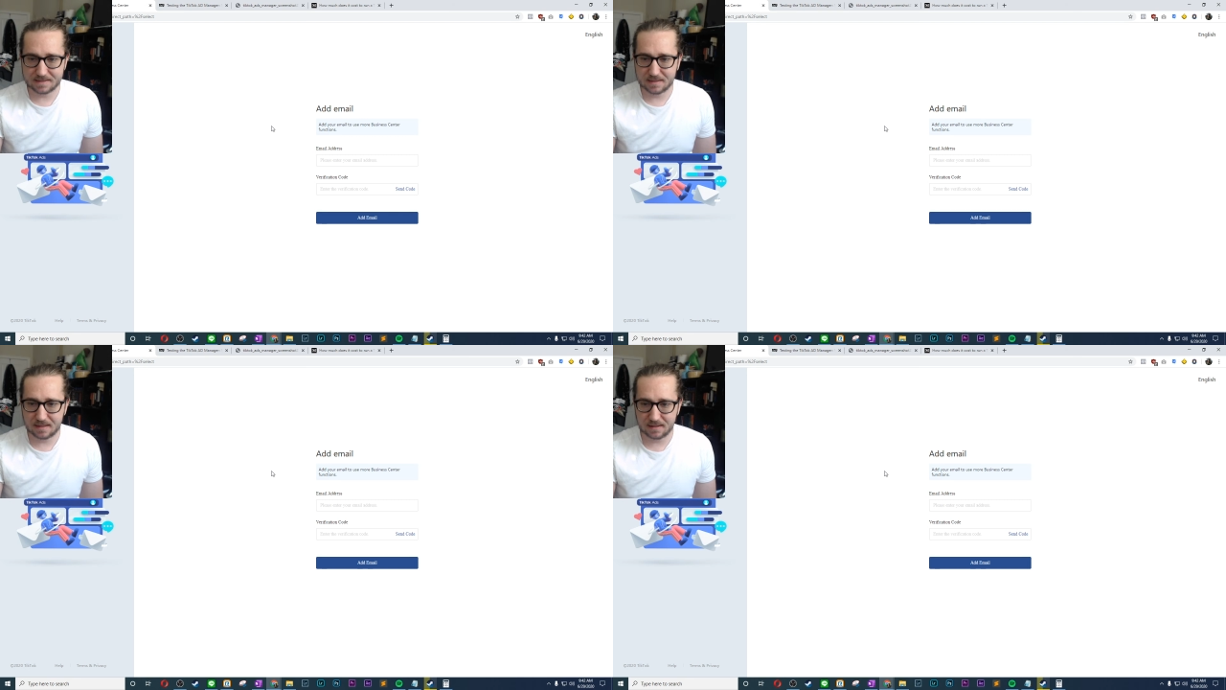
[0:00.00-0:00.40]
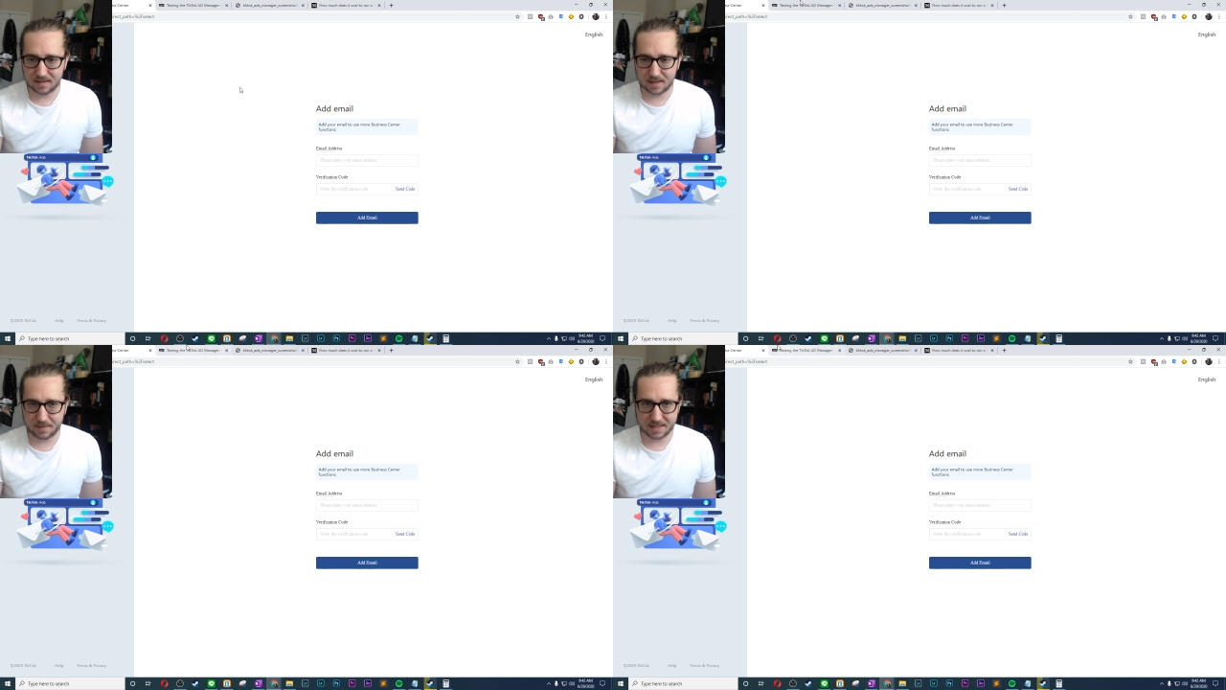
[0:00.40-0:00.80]

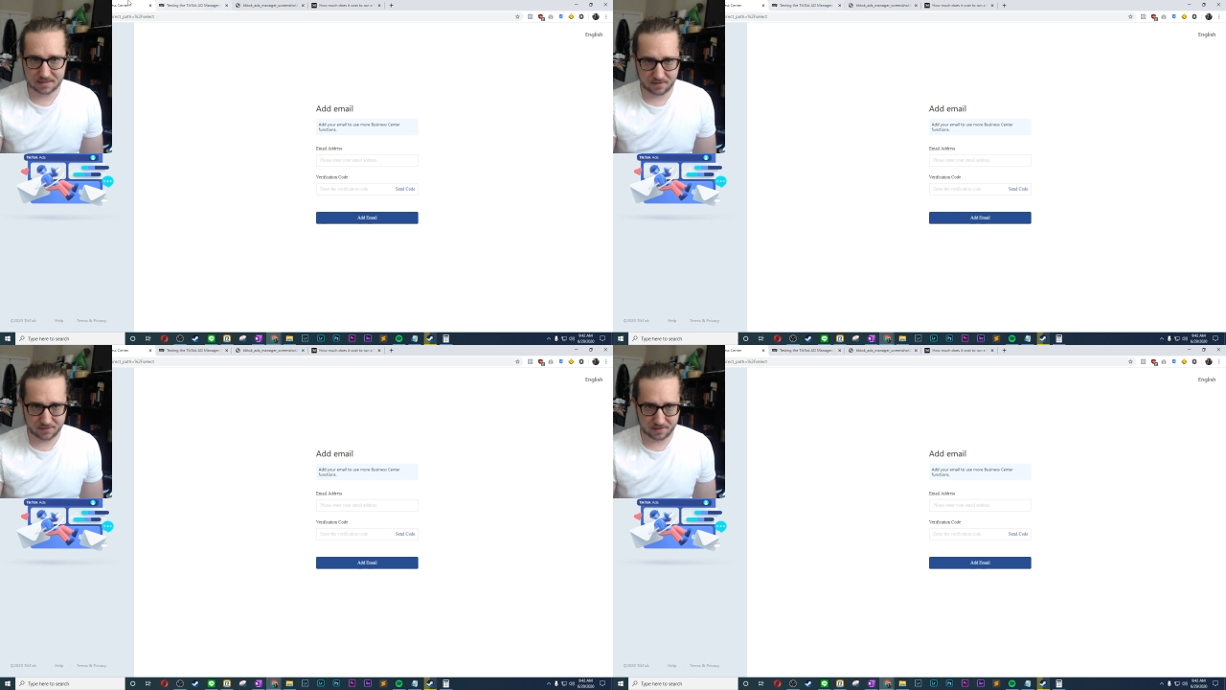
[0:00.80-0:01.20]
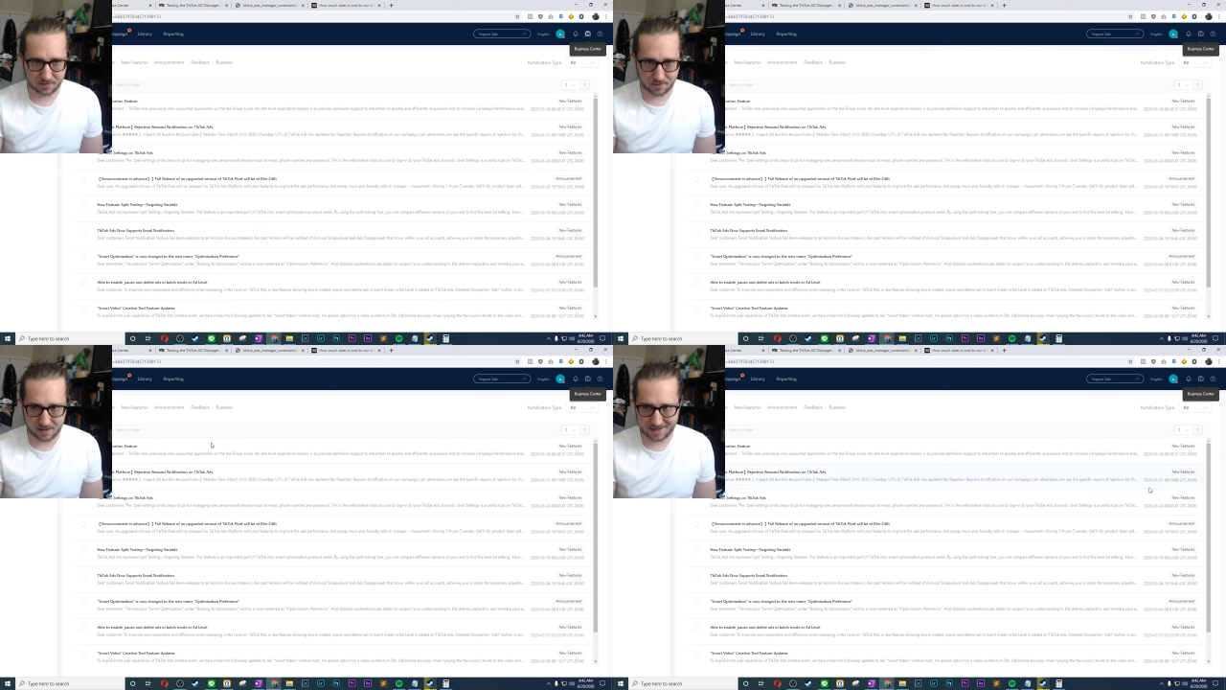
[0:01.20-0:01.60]
I guess I'll have to
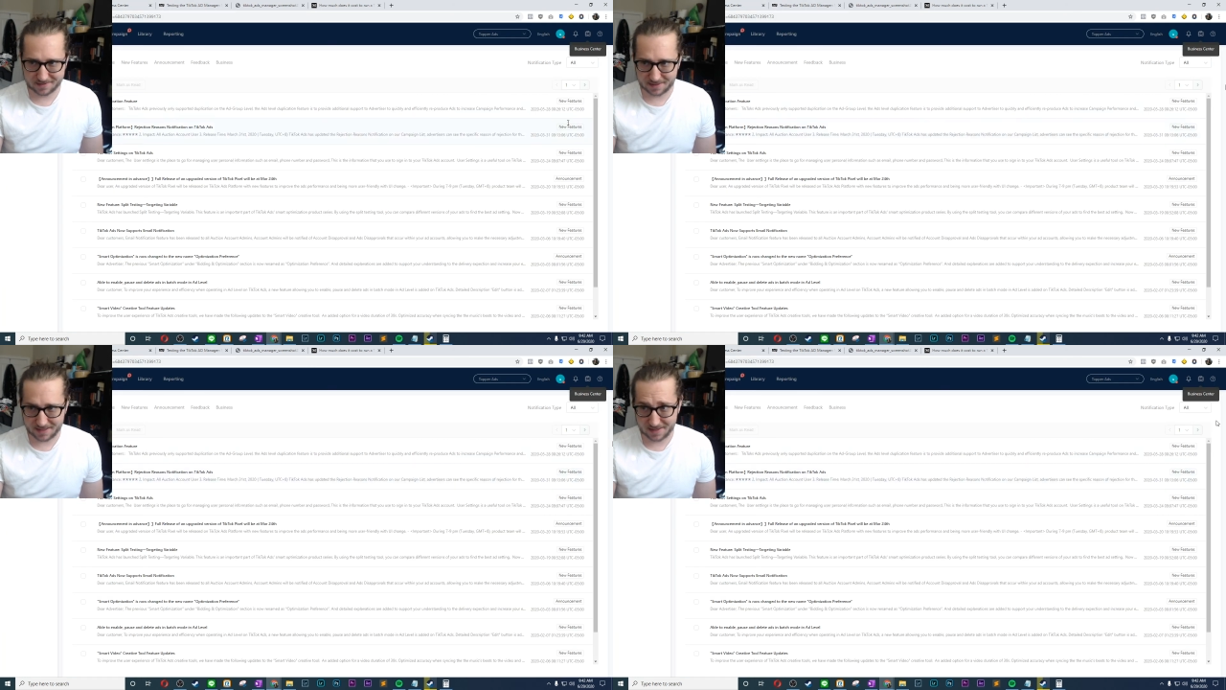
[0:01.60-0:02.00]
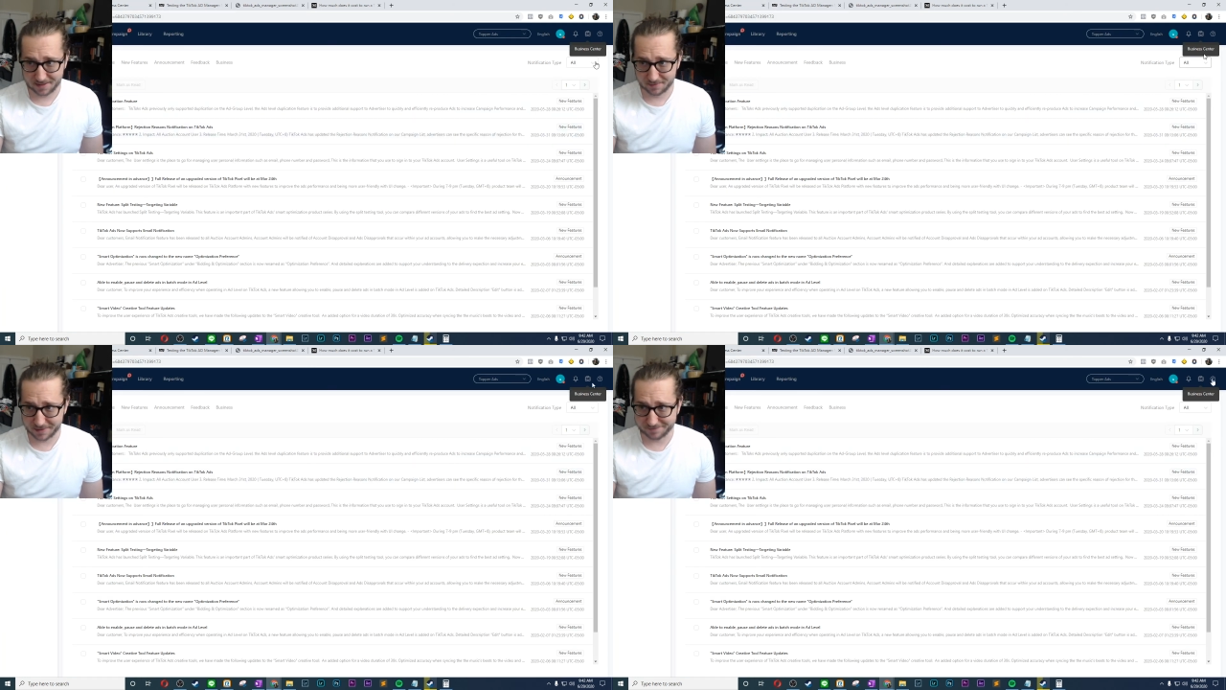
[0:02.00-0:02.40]
go set that
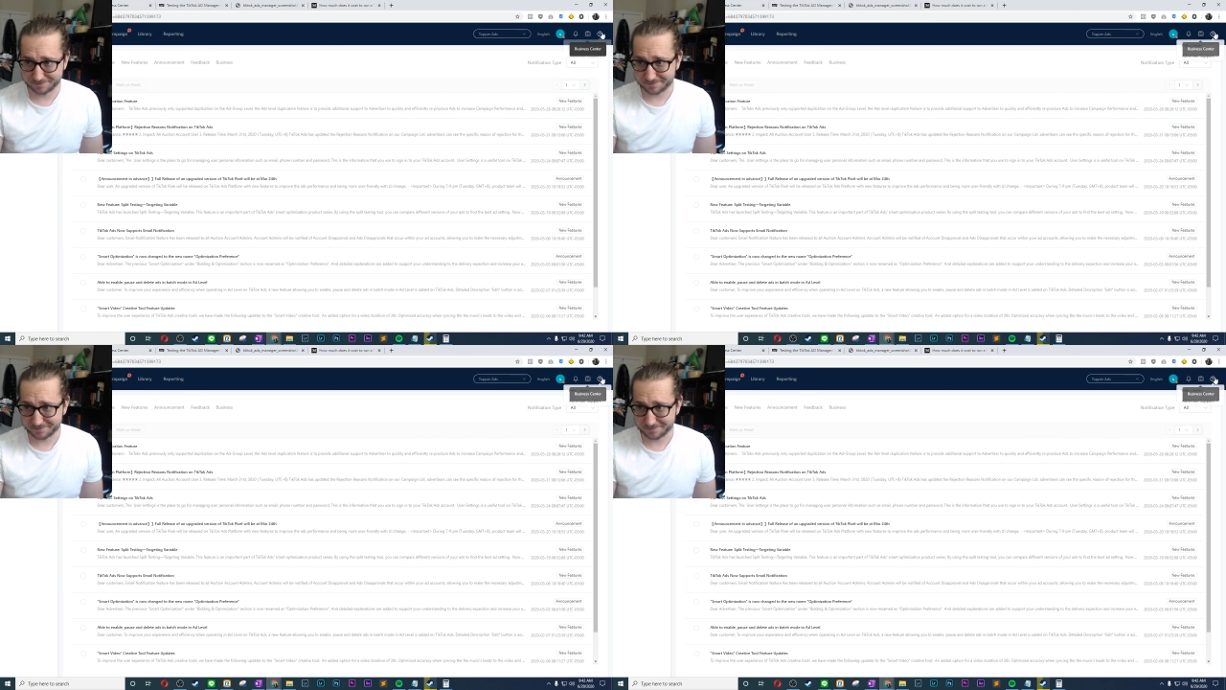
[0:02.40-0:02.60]
up, but